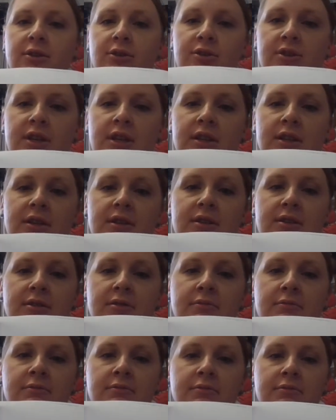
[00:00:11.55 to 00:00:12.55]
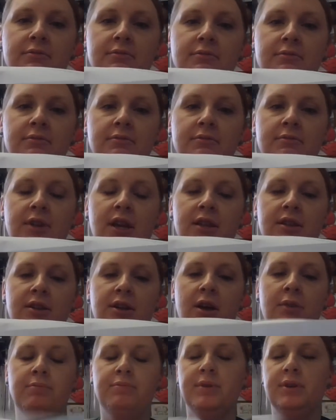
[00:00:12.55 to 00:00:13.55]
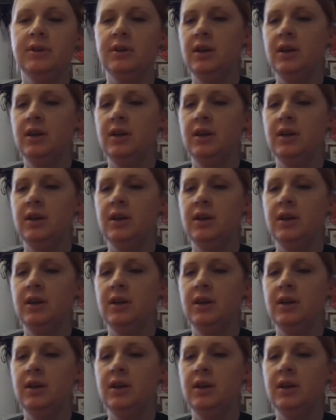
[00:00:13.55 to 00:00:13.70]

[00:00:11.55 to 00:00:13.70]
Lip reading: It looks like this at the top.